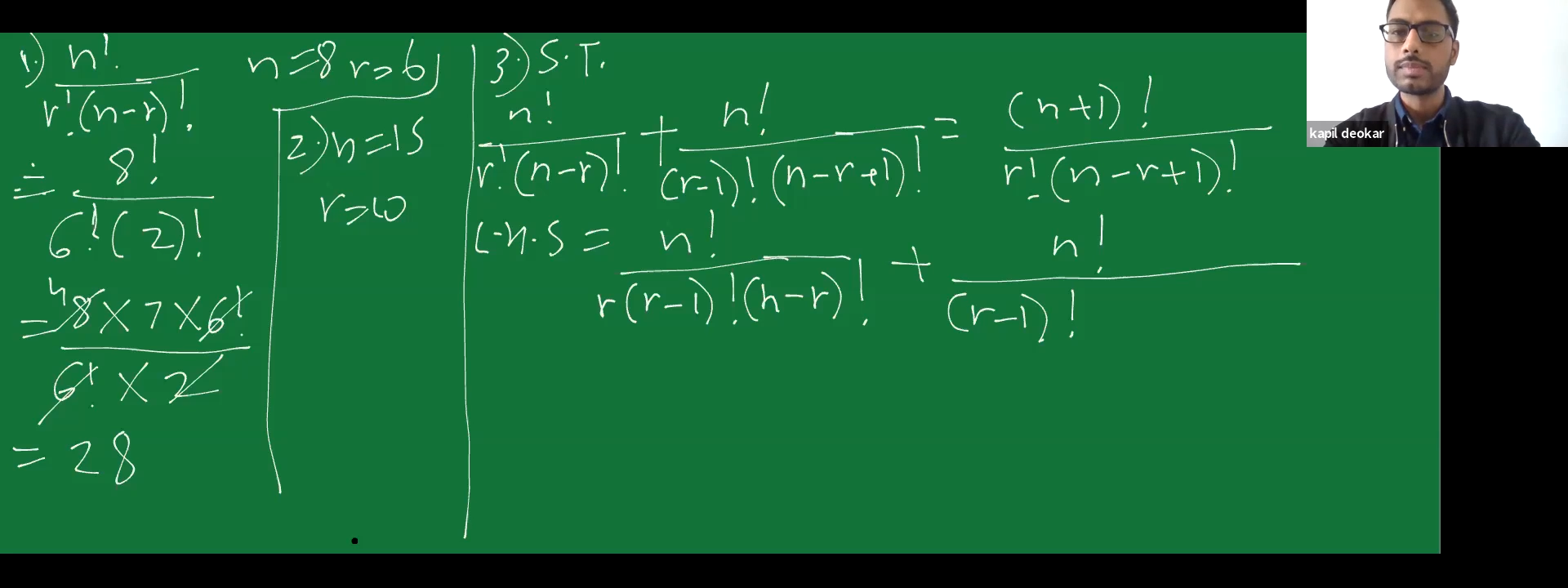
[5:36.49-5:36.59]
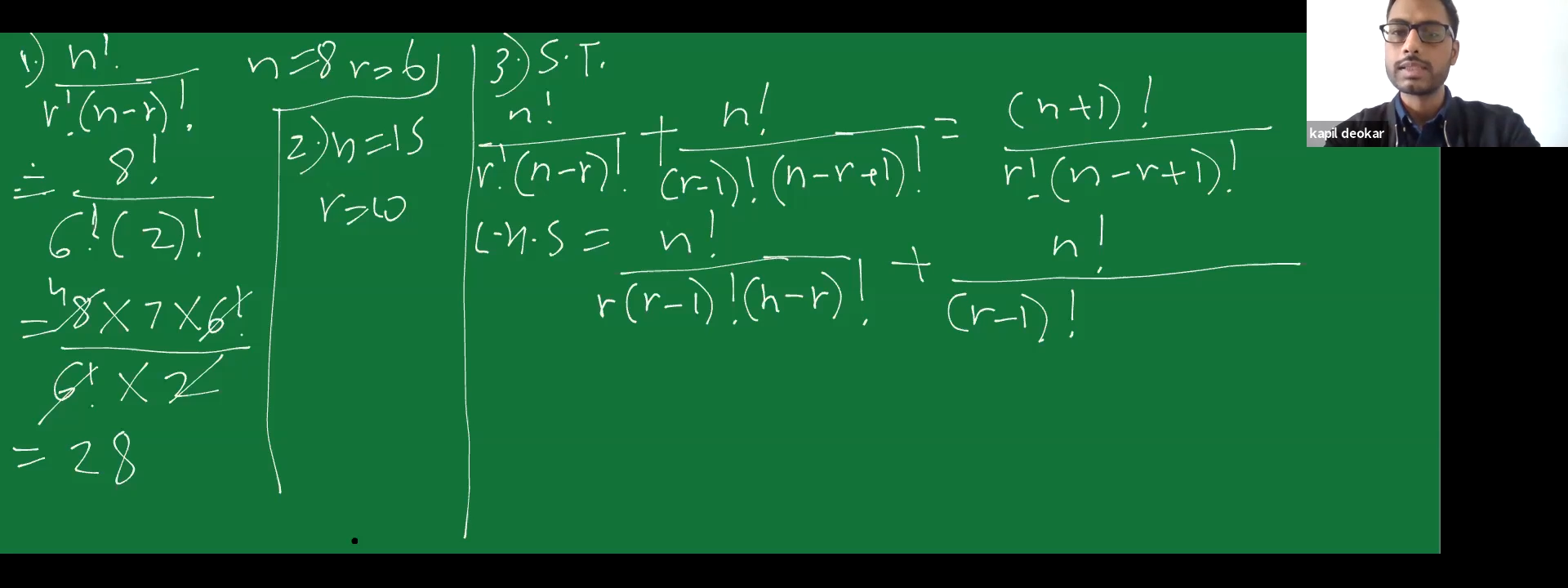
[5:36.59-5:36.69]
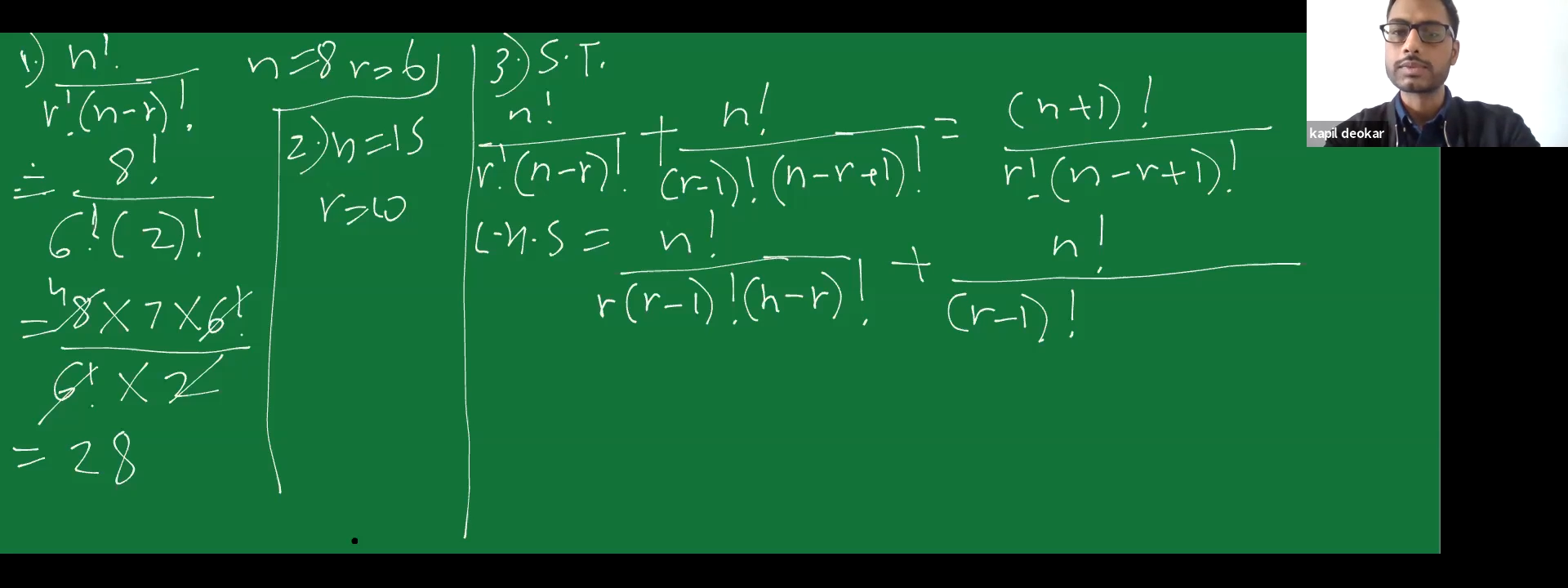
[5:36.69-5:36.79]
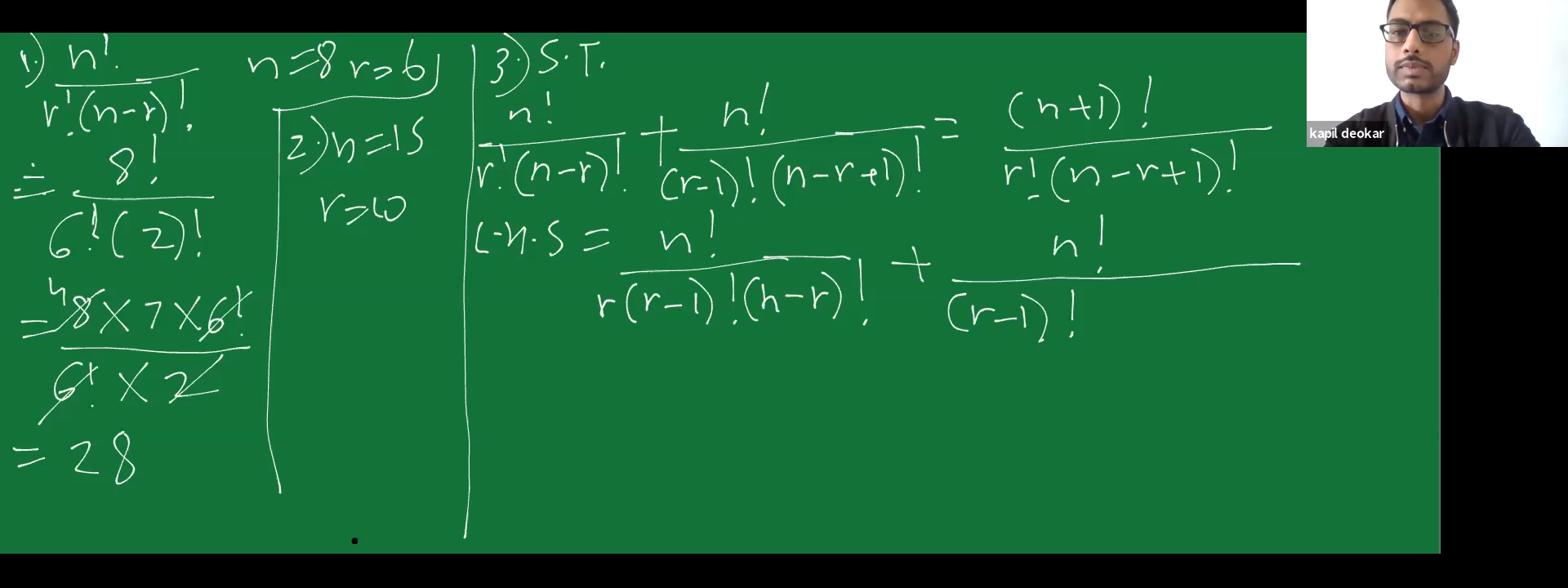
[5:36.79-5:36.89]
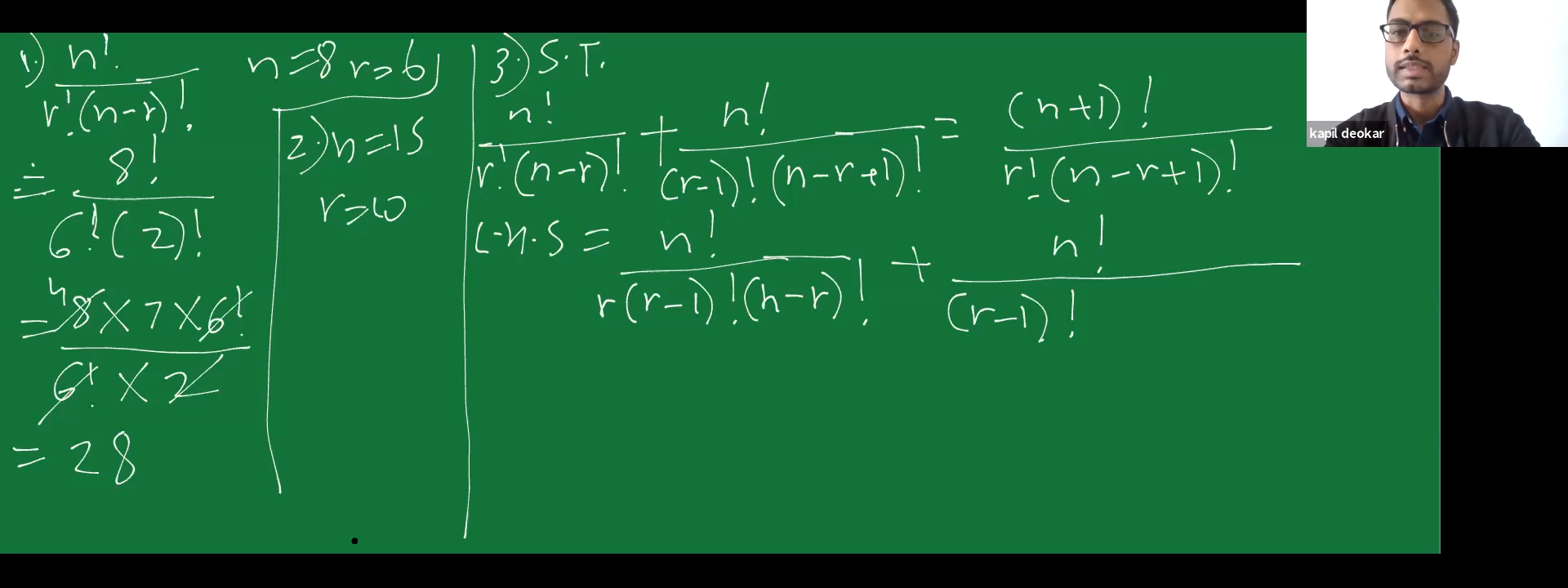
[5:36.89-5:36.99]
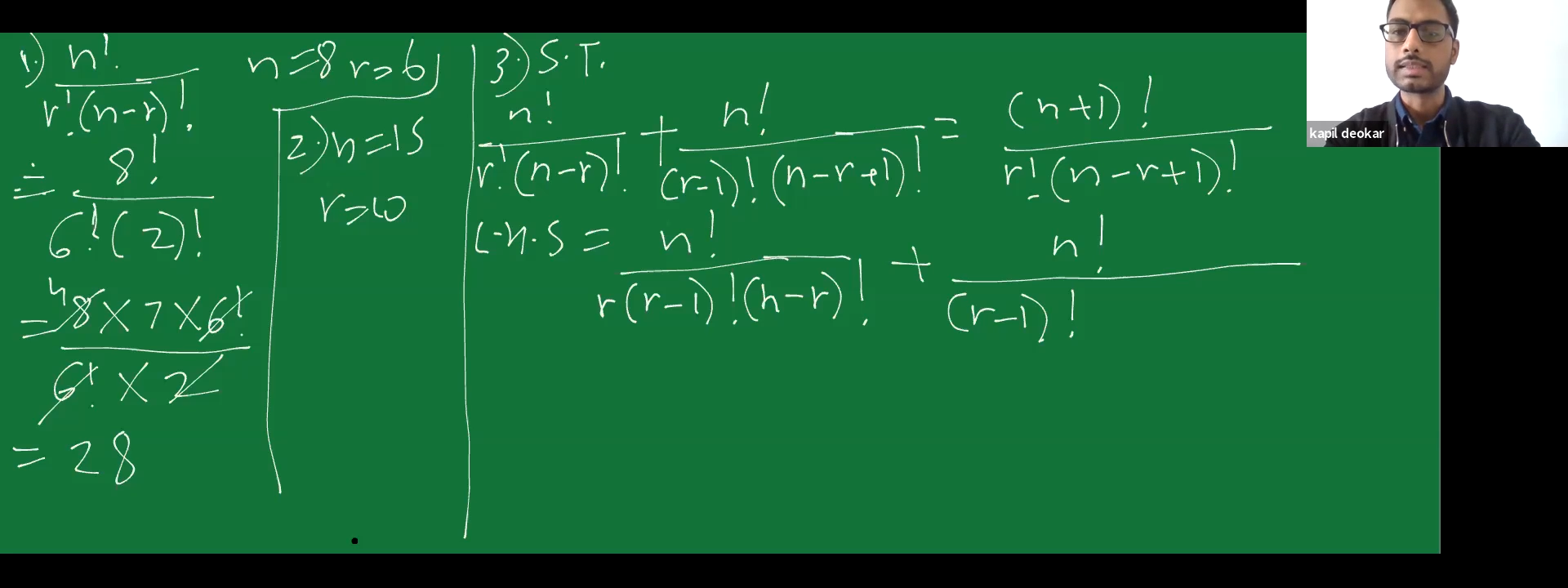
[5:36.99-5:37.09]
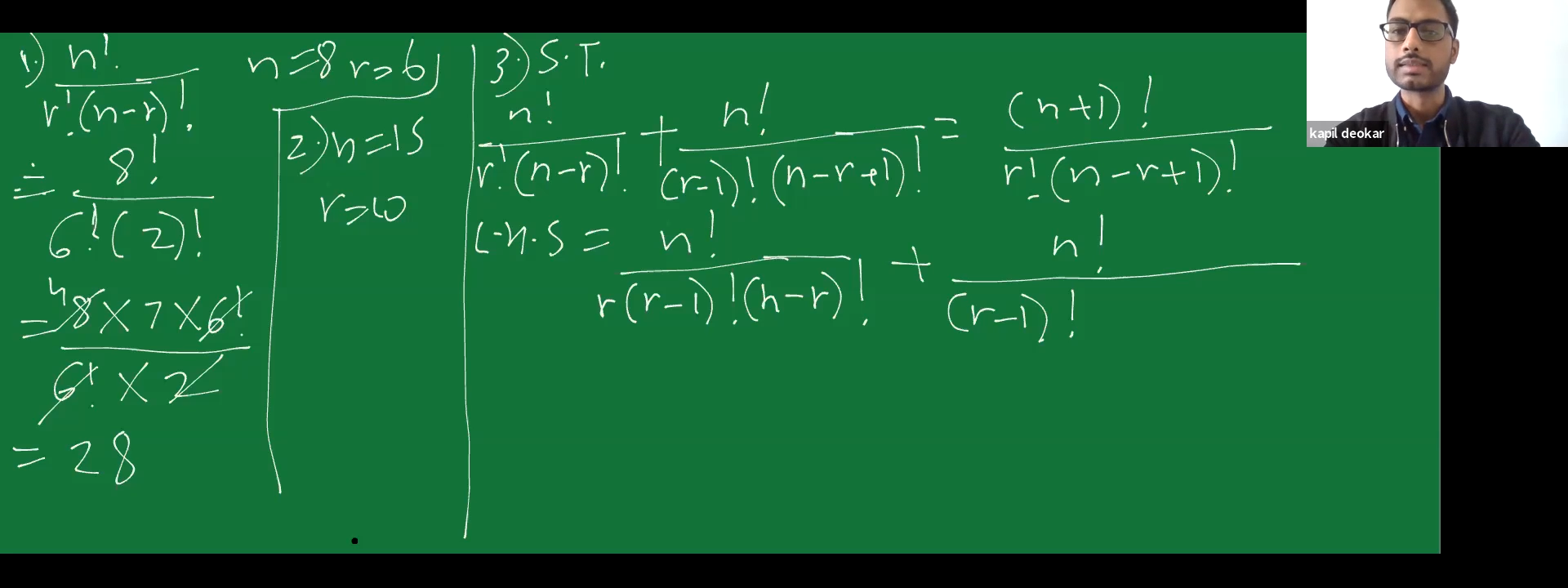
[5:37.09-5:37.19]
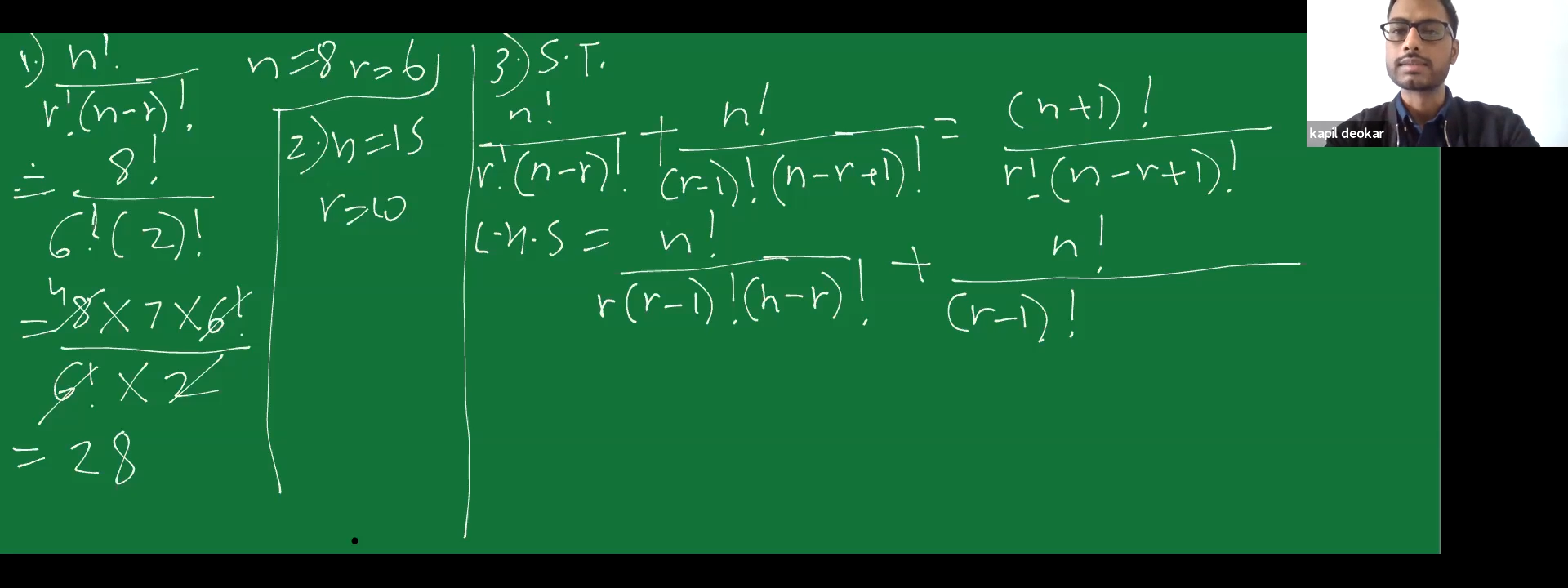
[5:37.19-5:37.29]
plus 1.